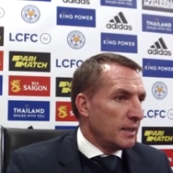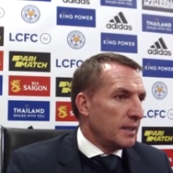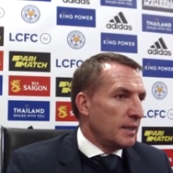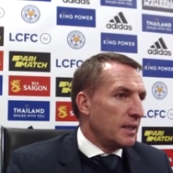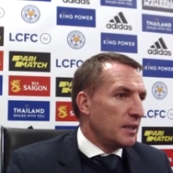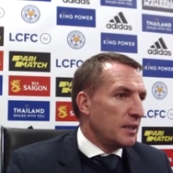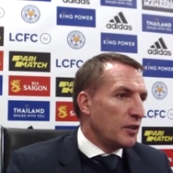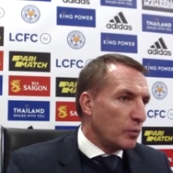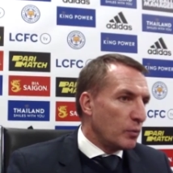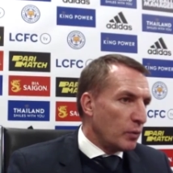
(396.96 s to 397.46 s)

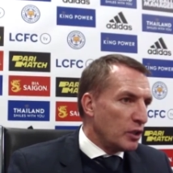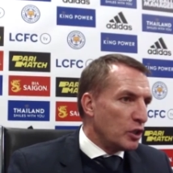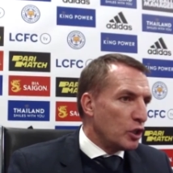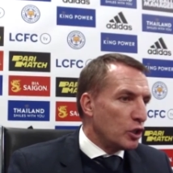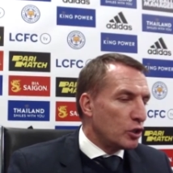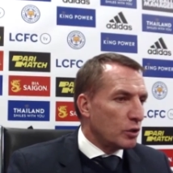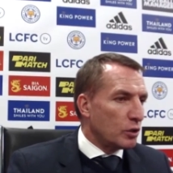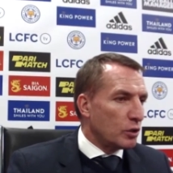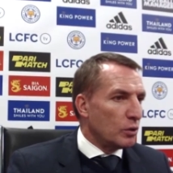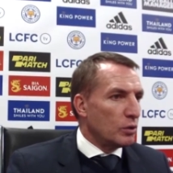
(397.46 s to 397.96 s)
and I think when you
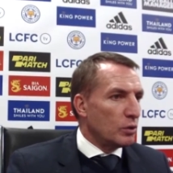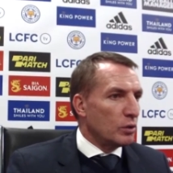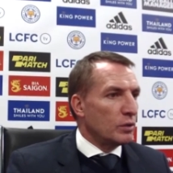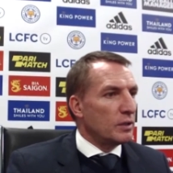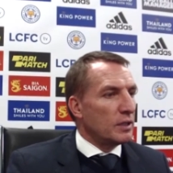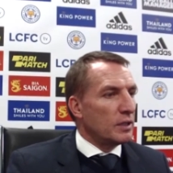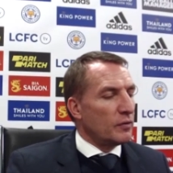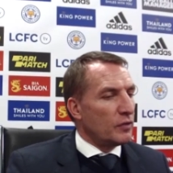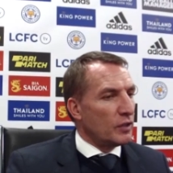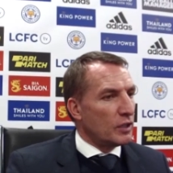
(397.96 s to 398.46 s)
score,
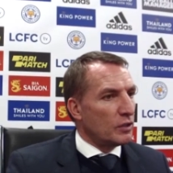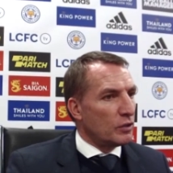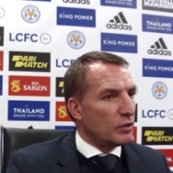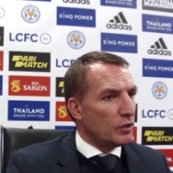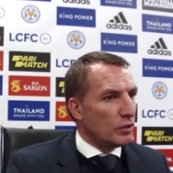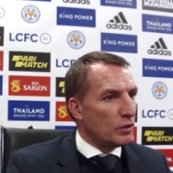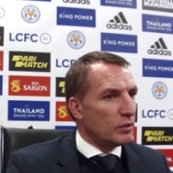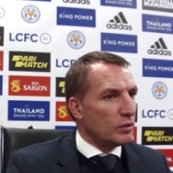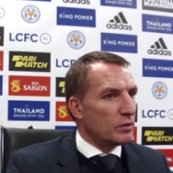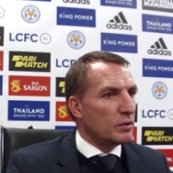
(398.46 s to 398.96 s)
if you can
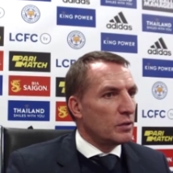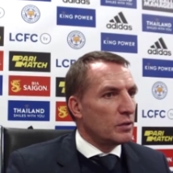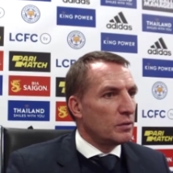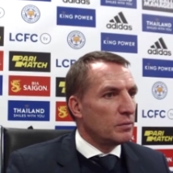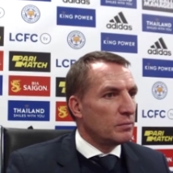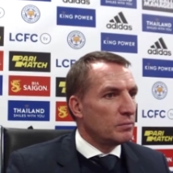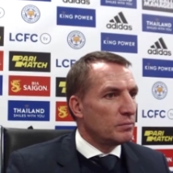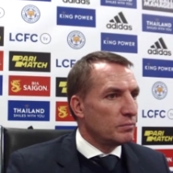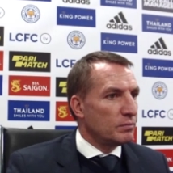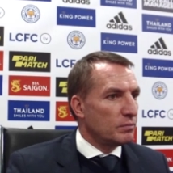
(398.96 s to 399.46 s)
do it
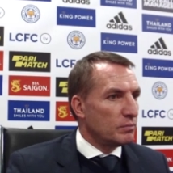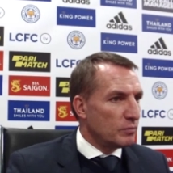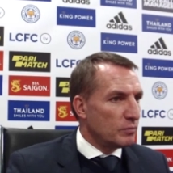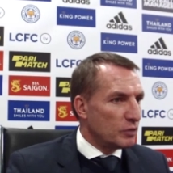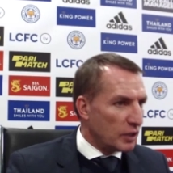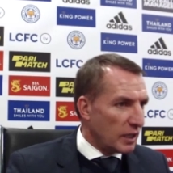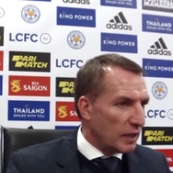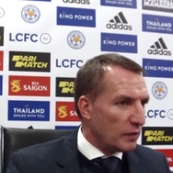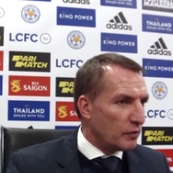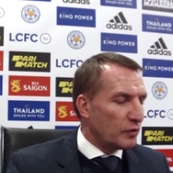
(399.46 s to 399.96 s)

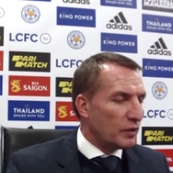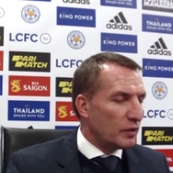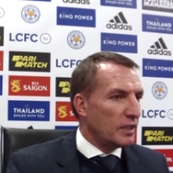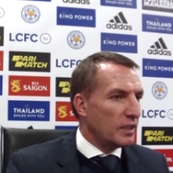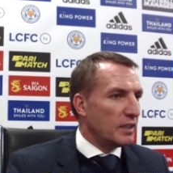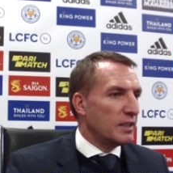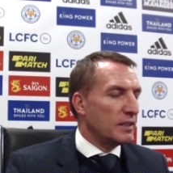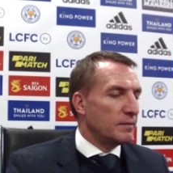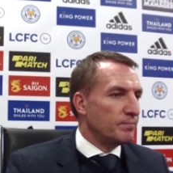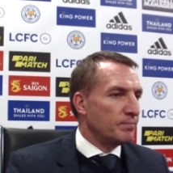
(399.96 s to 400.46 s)

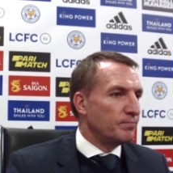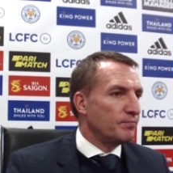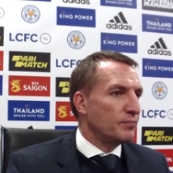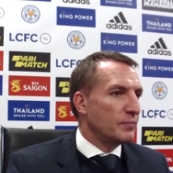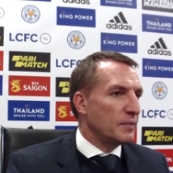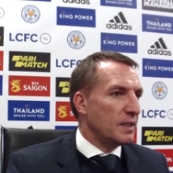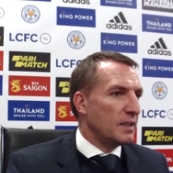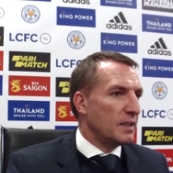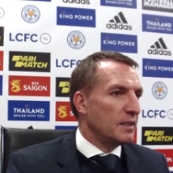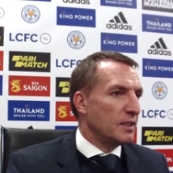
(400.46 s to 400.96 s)
safely and,
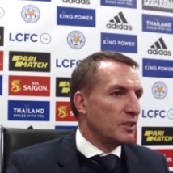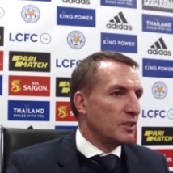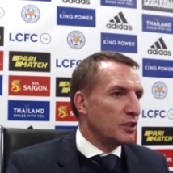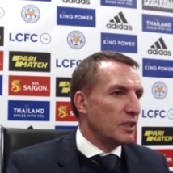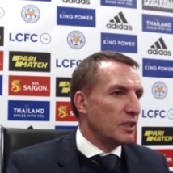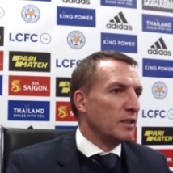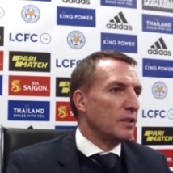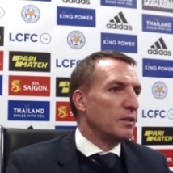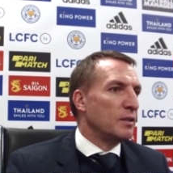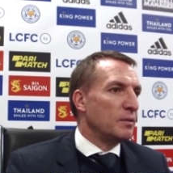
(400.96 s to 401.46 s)
and, and
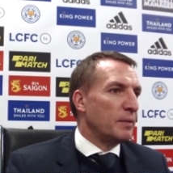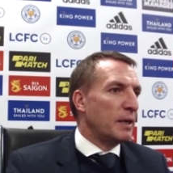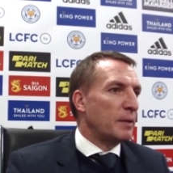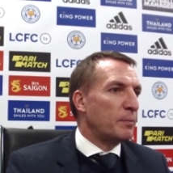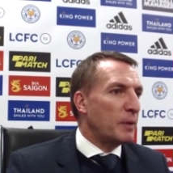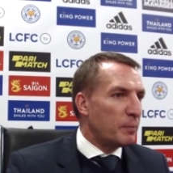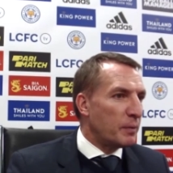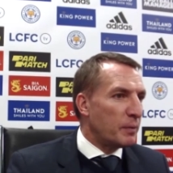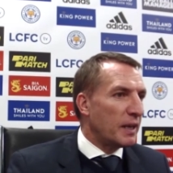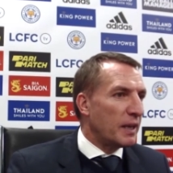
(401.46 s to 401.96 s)
still make
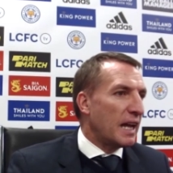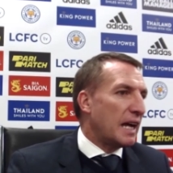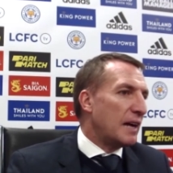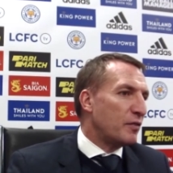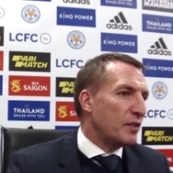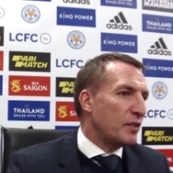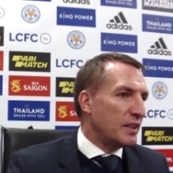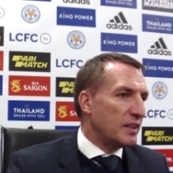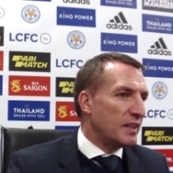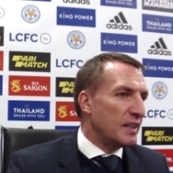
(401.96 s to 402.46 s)
people laugh,
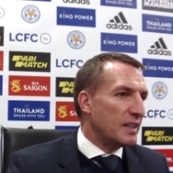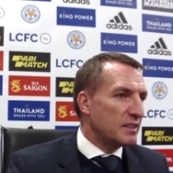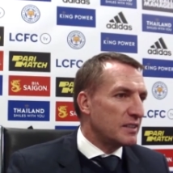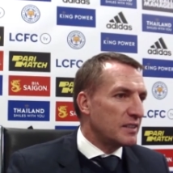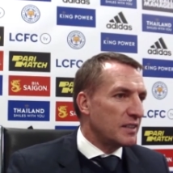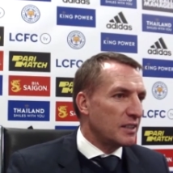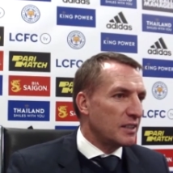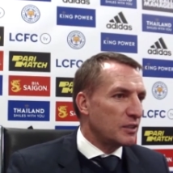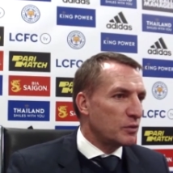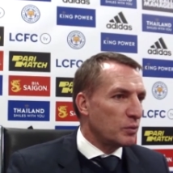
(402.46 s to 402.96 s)
then that,
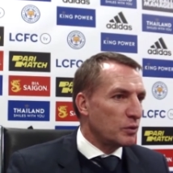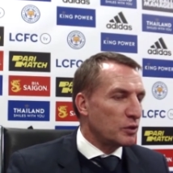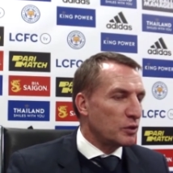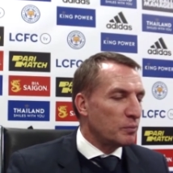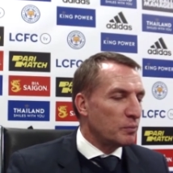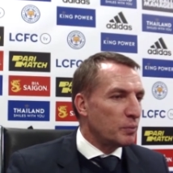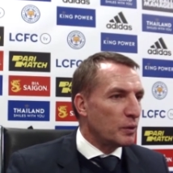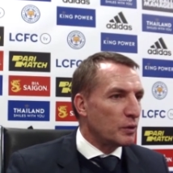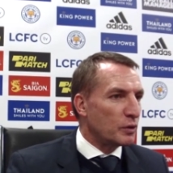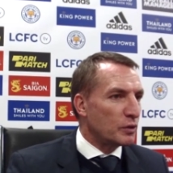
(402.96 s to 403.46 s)
that's what's
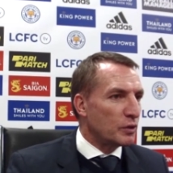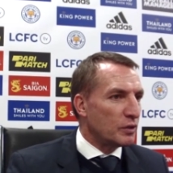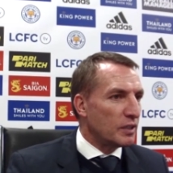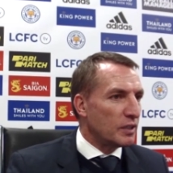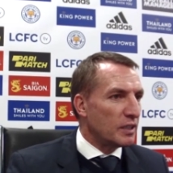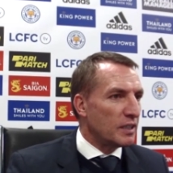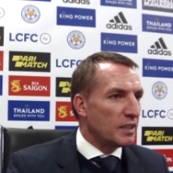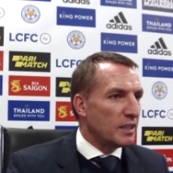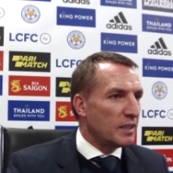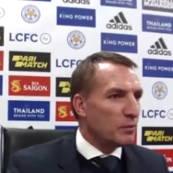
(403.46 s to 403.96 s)
important
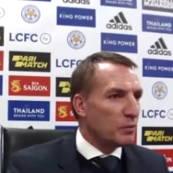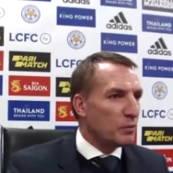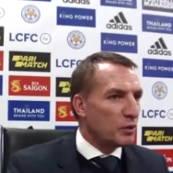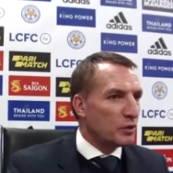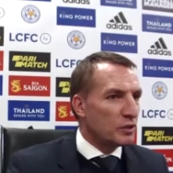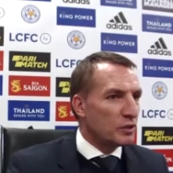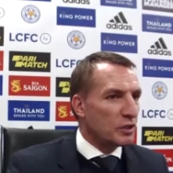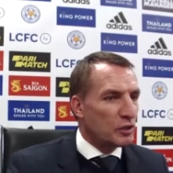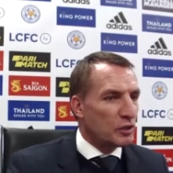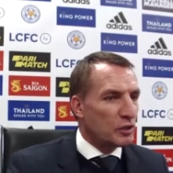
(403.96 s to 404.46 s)
in a, what
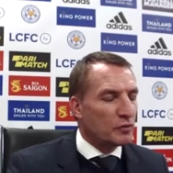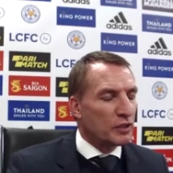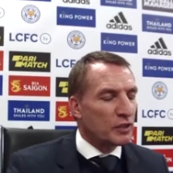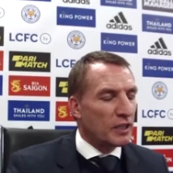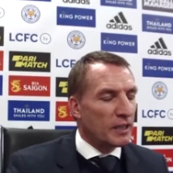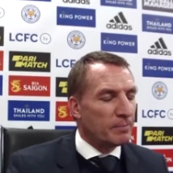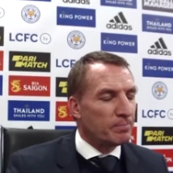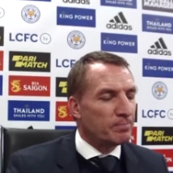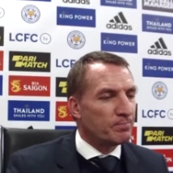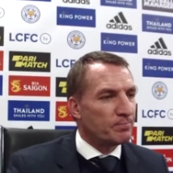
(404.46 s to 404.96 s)
is a tough
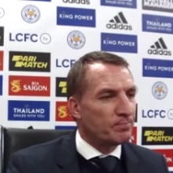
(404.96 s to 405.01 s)
time.